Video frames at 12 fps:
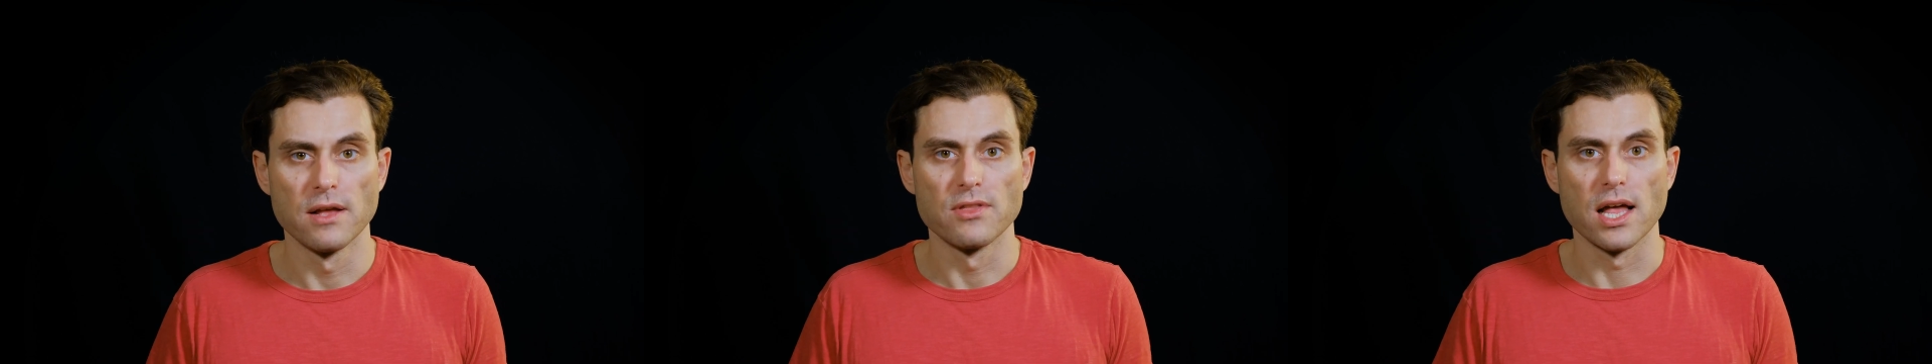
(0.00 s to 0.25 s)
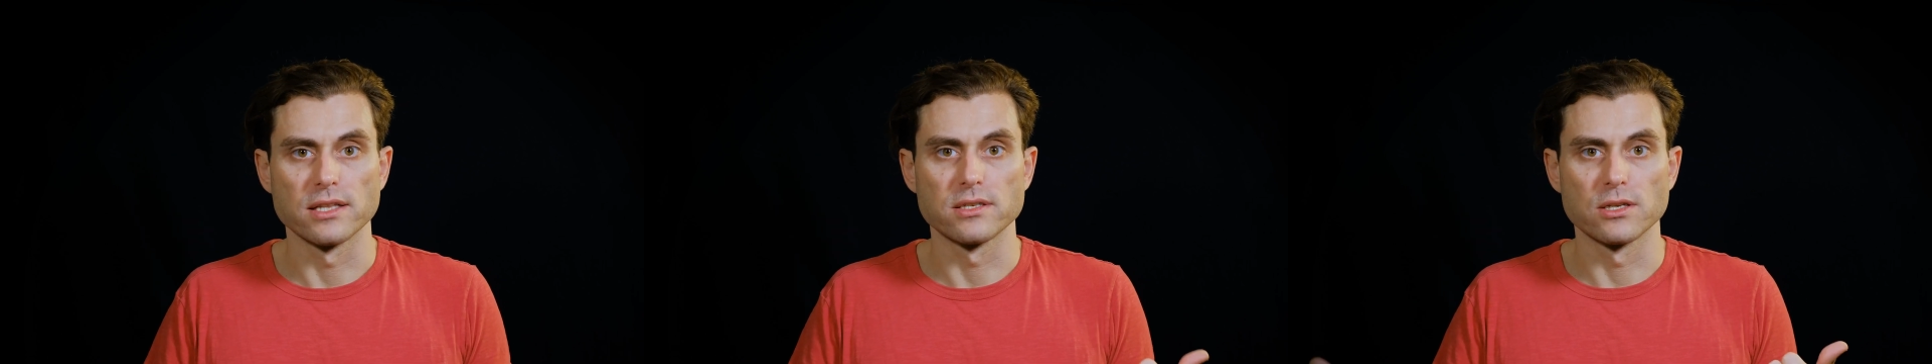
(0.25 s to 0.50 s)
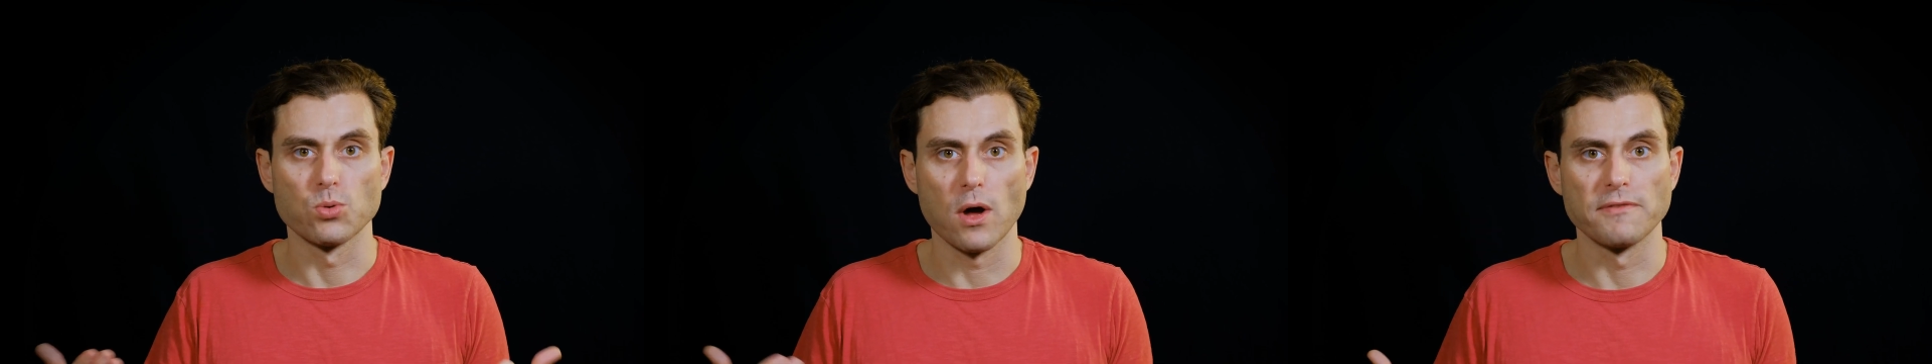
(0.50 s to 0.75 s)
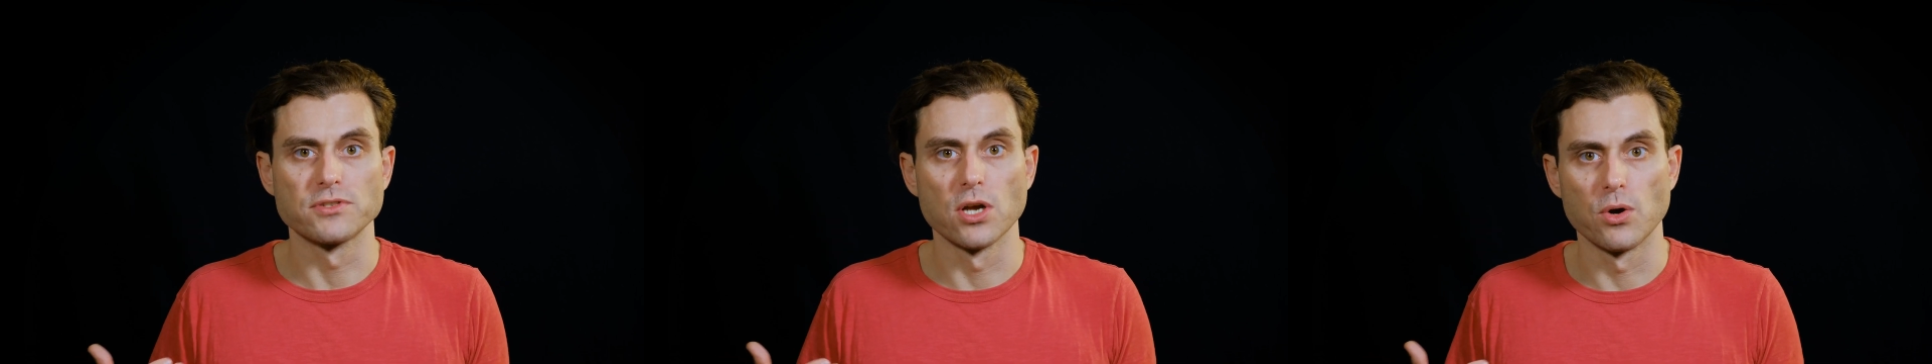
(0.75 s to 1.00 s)
That's a
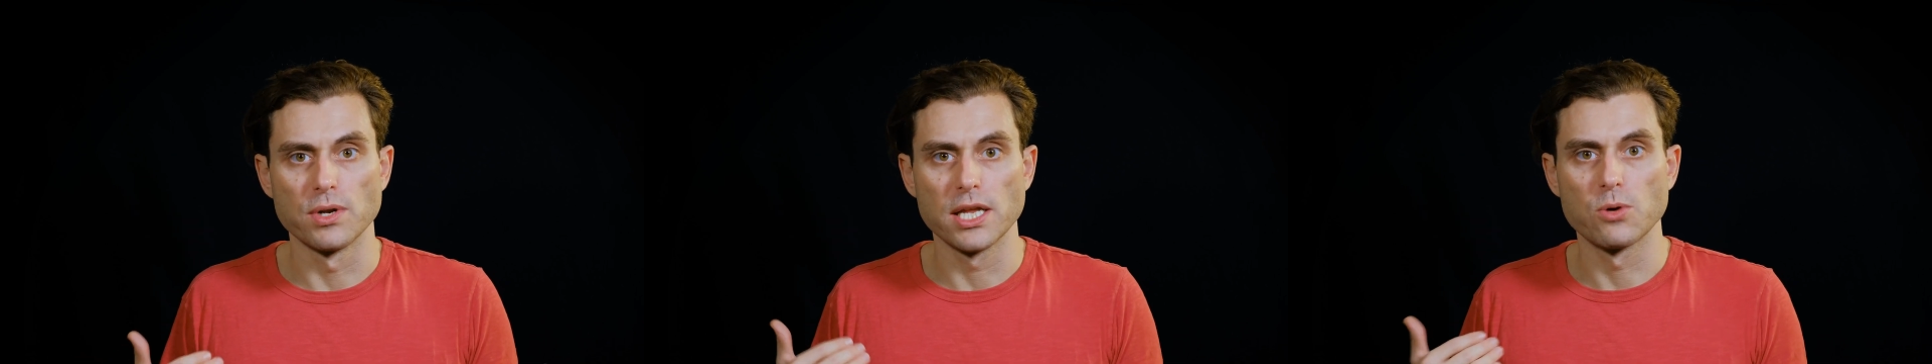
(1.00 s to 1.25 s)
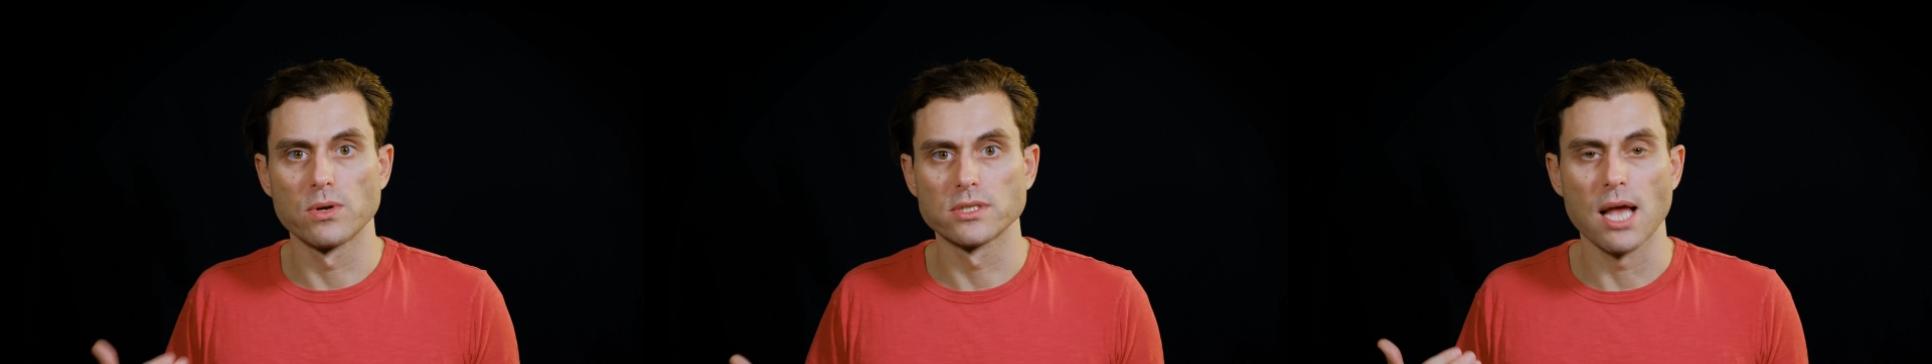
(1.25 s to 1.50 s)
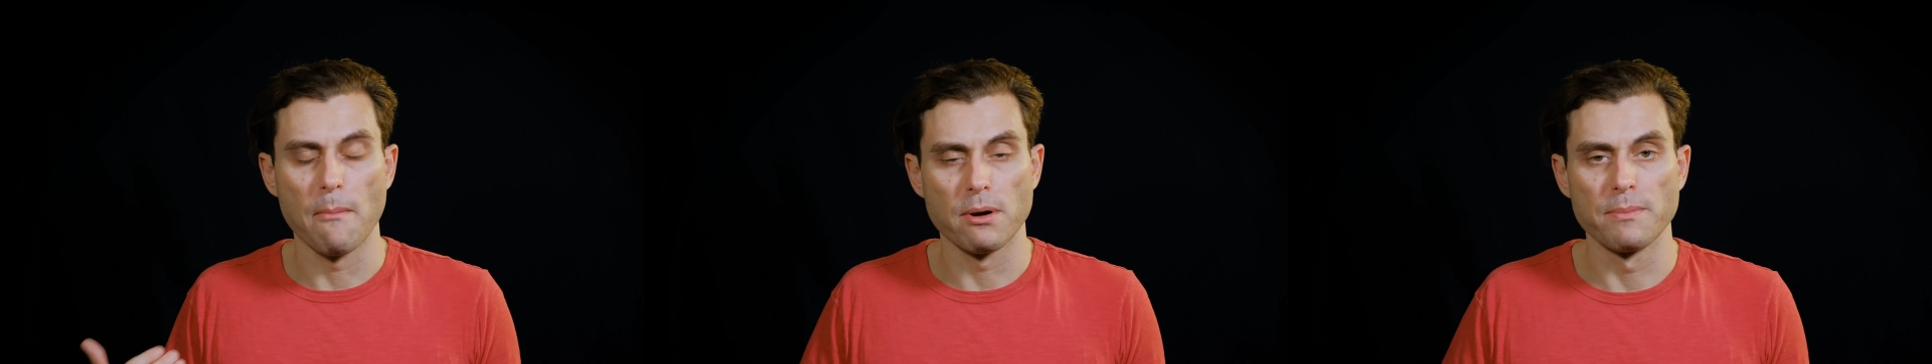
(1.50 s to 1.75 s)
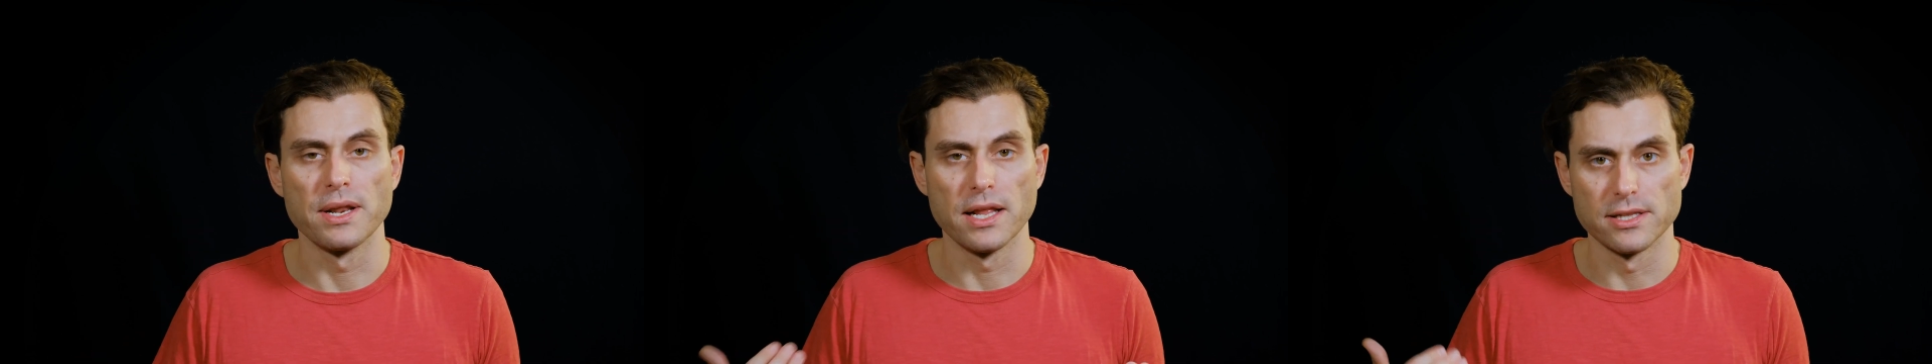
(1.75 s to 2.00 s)
12 tone equal
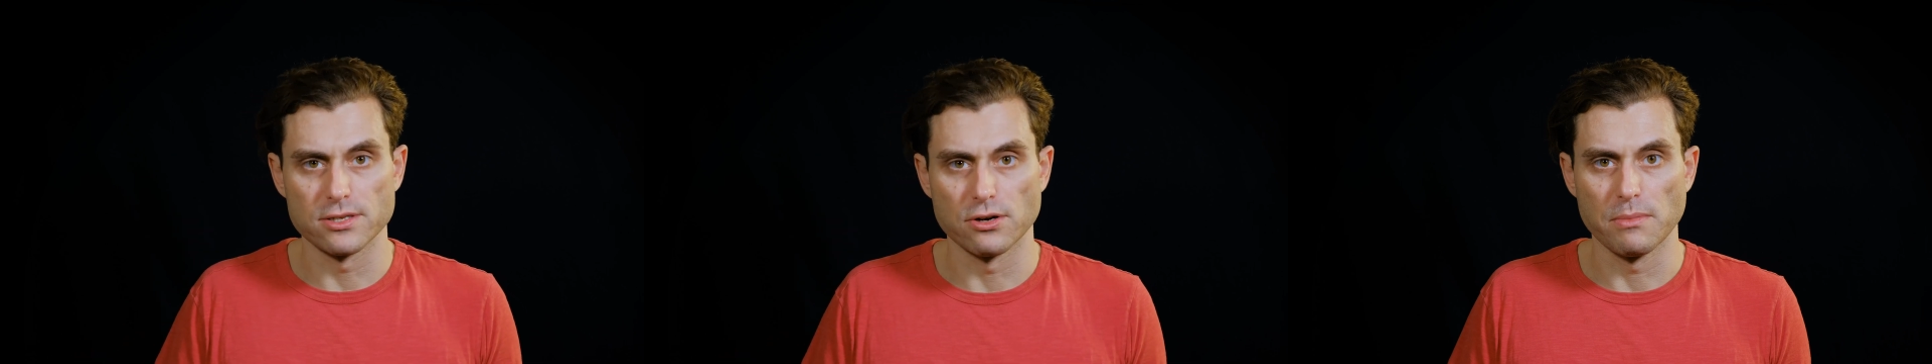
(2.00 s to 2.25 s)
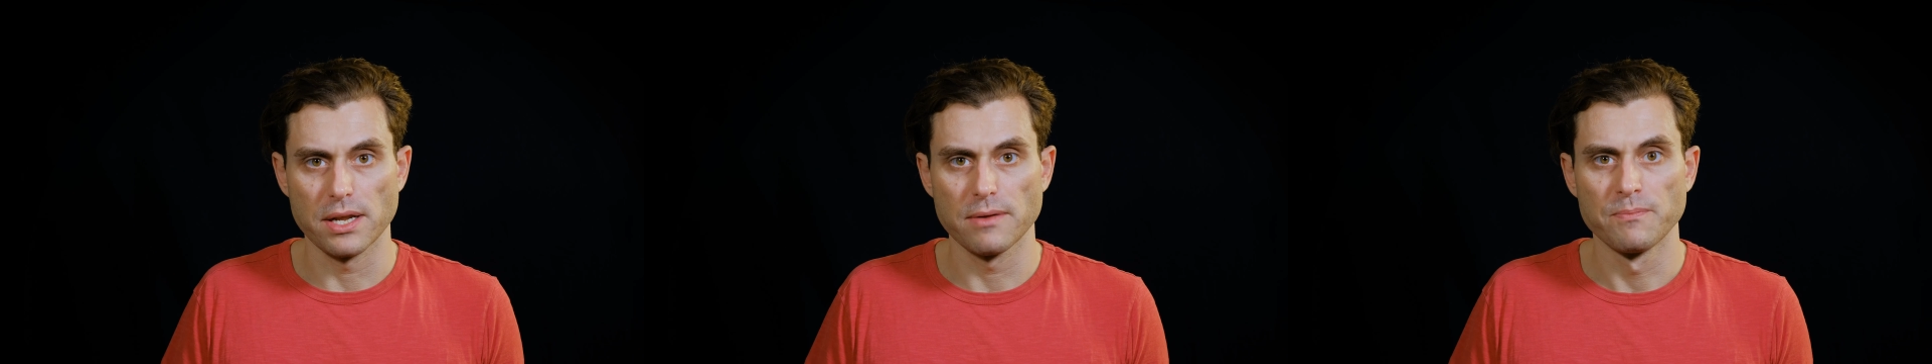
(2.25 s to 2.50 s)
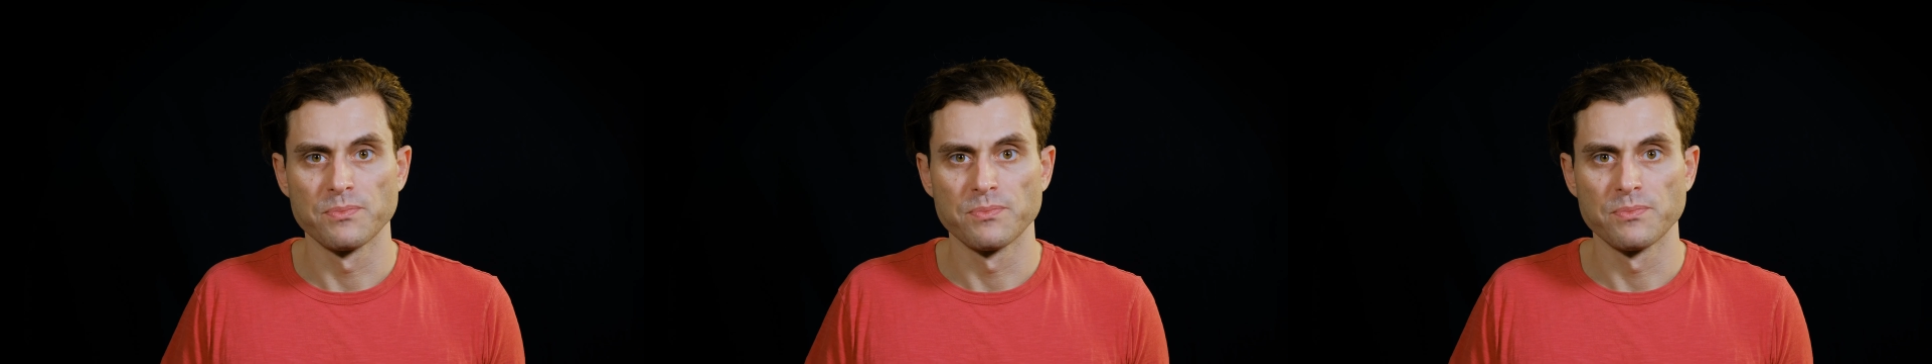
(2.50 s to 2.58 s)
temperament instrument.